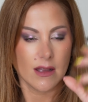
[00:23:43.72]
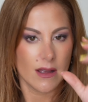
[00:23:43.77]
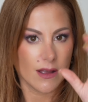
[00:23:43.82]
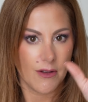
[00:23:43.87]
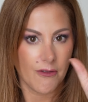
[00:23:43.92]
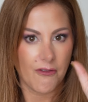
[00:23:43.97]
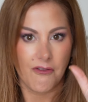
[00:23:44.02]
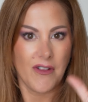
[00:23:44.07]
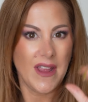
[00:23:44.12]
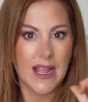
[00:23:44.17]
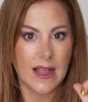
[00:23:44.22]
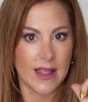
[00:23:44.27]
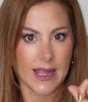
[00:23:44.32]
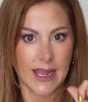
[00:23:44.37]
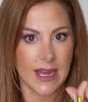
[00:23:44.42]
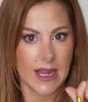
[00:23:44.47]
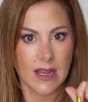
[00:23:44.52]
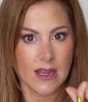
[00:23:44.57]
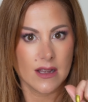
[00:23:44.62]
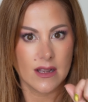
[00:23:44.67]

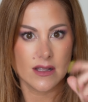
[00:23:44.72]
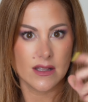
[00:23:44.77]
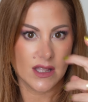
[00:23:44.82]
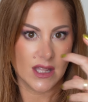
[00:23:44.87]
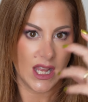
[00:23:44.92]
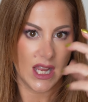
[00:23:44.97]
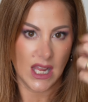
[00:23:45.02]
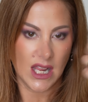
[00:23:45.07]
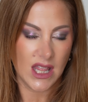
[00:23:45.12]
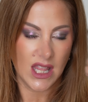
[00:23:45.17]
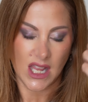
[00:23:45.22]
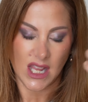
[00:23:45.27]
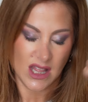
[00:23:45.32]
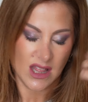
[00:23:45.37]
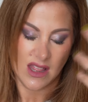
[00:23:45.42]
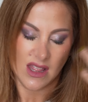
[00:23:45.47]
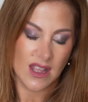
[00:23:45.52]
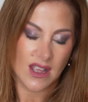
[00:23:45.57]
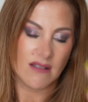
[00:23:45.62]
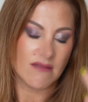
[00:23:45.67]
feeling.
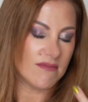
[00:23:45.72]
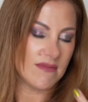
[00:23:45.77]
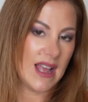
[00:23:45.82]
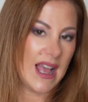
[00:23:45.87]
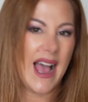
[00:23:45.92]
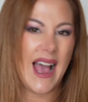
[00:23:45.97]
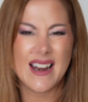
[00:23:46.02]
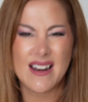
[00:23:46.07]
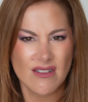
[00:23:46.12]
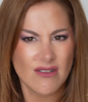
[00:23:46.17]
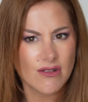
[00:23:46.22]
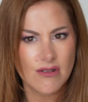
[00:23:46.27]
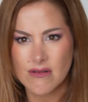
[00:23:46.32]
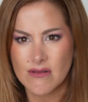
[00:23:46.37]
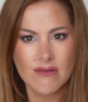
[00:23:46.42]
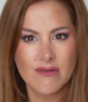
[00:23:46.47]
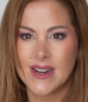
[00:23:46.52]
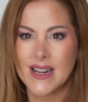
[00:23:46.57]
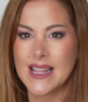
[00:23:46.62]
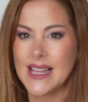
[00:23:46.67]
I don't know
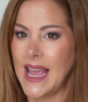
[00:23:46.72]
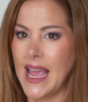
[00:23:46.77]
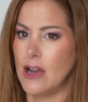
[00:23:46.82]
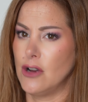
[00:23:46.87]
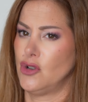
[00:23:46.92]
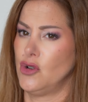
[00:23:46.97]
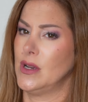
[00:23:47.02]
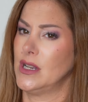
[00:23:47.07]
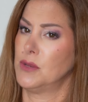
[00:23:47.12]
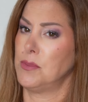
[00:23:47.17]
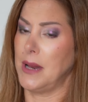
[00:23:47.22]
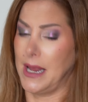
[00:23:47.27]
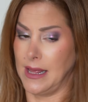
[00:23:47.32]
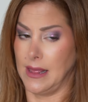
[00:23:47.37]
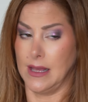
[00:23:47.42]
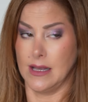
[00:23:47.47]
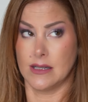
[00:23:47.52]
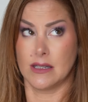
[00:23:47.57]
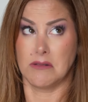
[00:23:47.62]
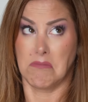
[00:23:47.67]
really how to explain
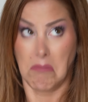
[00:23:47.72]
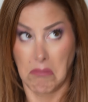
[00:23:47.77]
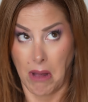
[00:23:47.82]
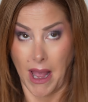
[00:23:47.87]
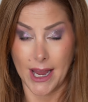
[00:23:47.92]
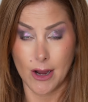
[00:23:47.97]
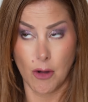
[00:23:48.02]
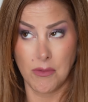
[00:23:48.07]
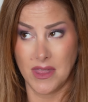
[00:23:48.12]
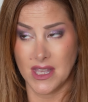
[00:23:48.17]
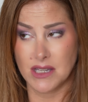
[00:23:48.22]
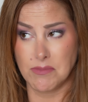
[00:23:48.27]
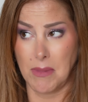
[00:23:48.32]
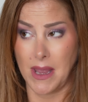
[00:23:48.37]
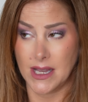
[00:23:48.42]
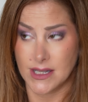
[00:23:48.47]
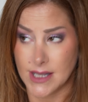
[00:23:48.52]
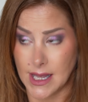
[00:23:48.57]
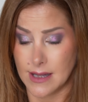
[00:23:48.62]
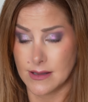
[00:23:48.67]
this. I hope this
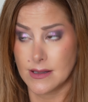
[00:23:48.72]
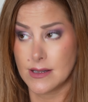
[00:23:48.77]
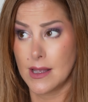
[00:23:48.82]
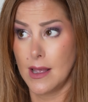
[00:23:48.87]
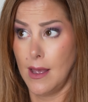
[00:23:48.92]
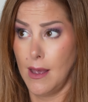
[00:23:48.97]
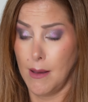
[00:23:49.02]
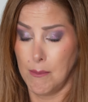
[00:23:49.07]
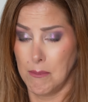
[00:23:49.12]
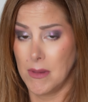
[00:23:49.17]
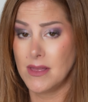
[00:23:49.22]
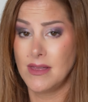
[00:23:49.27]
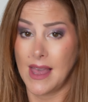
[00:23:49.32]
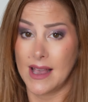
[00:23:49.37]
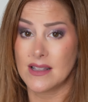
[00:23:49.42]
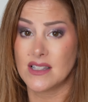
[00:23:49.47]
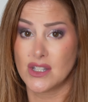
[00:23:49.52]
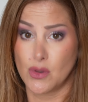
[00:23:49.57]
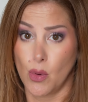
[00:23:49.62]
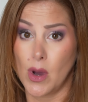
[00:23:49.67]
makes sense. But
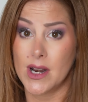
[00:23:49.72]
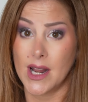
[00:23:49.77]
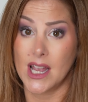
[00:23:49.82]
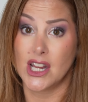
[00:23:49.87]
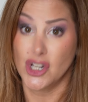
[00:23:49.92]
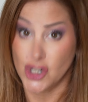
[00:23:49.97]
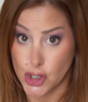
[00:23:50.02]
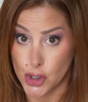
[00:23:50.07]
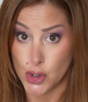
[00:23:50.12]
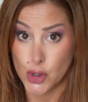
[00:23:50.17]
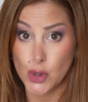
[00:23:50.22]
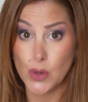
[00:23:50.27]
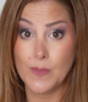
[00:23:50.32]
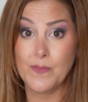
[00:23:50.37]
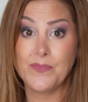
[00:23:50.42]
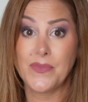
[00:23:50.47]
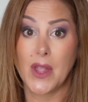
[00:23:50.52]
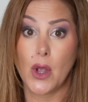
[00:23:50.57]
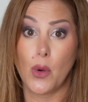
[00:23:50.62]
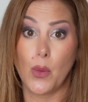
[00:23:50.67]
that's what I do
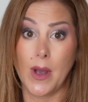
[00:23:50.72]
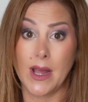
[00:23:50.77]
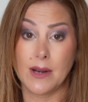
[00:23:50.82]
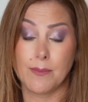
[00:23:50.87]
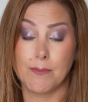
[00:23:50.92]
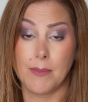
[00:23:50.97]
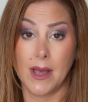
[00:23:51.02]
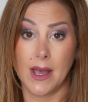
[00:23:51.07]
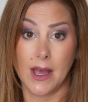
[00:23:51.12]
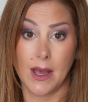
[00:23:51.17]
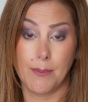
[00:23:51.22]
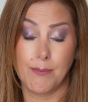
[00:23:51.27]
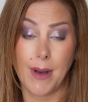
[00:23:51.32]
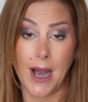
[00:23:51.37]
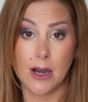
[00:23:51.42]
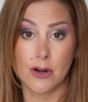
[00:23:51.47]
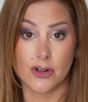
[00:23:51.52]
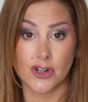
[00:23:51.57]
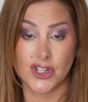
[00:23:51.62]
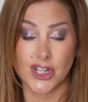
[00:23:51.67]
when
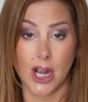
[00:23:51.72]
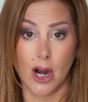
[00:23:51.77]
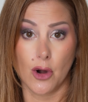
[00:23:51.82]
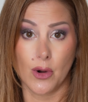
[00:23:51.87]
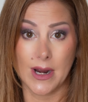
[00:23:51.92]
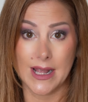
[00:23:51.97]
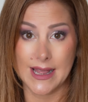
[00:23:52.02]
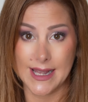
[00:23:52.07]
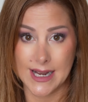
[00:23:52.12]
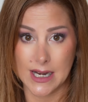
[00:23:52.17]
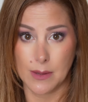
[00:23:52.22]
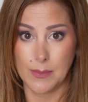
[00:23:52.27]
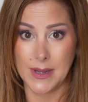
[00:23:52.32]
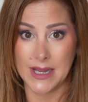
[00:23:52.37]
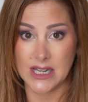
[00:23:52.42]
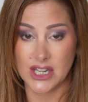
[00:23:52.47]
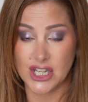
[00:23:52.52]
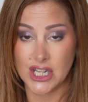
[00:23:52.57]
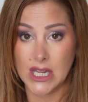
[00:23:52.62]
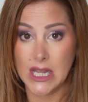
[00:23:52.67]
powders are a little
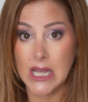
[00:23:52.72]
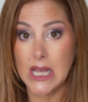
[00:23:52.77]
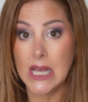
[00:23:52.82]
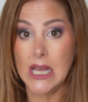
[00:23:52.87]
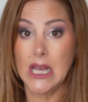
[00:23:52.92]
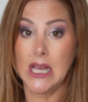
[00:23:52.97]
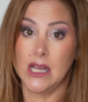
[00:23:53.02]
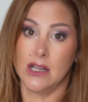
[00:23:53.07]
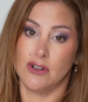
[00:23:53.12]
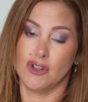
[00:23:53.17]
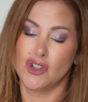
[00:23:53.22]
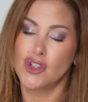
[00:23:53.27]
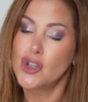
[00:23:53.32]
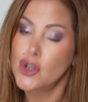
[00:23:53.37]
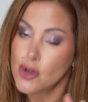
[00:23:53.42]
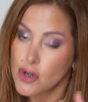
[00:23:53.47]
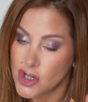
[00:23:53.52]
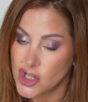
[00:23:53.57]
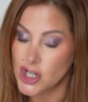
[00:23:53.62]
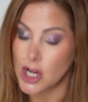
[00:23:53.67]
bit
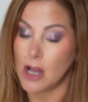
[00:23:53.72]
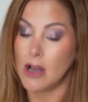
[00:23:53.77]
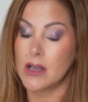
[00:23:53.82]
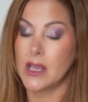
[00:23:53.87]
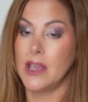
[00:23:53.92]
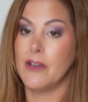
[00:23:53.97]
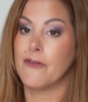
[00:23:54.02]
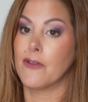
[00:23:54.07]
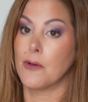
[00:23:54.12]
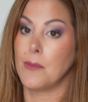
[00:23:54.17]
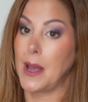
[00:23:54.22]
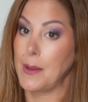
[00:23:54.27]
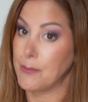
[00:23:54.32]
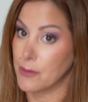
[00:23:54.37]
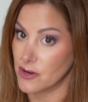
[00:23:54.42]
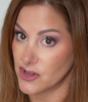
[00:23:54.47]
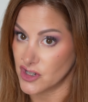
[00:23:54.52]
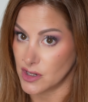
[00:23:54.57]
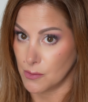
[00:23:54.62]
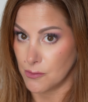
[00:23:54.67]
too chalky for my
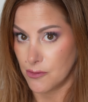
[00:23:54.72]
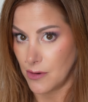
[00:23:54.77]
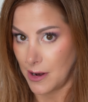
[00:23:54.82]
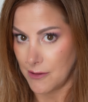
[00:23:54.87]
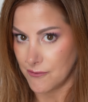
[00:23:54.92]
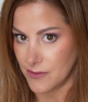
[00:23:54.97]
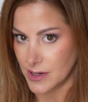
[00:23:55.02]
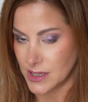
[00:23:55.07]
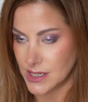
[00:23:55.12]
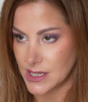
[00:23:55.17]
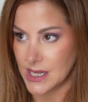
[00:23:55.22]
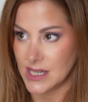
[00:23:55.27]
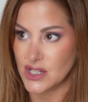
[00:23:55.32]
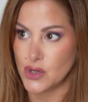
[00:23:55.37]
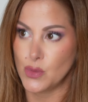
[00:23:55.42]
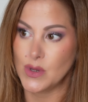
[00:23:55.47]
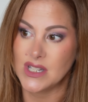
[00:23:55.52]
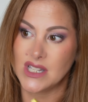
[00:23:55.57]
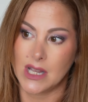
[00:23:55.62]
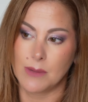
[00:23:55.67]
personal preferences.
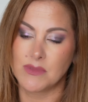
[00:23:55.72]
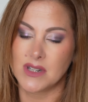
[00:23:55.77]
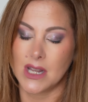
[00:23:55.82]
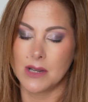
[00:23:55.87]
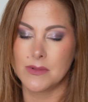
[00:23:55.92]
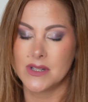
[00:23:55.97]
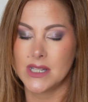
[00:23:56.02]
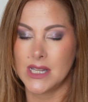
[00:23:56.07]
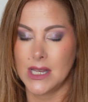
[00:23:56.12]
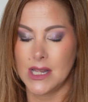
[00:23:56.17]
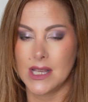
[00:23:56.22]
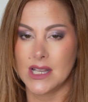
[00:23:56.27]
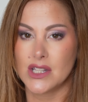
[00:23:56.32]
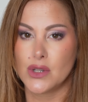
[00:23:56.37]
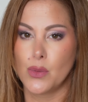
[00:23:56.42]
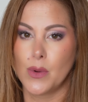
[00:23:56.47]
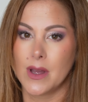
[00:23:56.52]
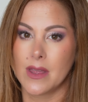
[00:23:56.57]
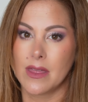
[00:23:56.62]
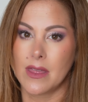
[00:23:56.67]
We sometimes see
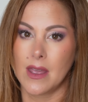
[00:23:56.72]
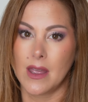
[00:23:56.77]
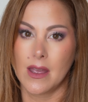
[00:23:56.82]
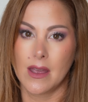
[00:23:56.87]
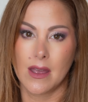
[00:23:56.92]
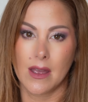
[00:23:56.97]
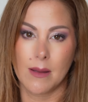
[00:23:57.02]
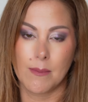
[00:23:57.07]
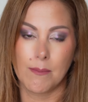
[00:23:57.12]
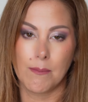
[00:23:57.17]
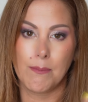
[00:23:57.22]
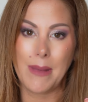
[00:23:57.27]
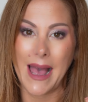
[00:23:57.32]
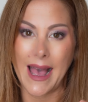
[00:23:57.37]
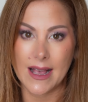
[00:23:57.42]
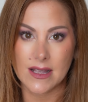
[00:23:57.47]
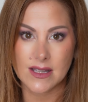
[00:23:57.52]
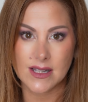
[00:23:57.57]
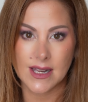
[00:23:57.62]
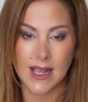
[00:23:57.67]
this with
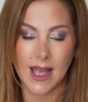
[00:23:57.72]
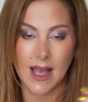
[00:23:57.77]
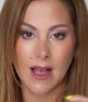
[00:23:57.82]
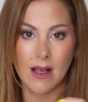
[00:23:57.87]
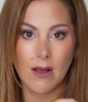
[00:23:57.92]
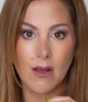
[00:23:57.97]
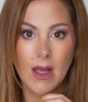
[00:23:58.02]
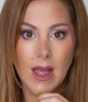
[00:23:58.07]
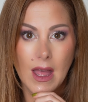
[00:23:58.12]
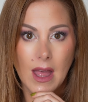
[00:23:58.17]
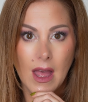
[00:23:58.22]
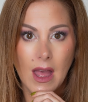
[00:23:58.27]
pastel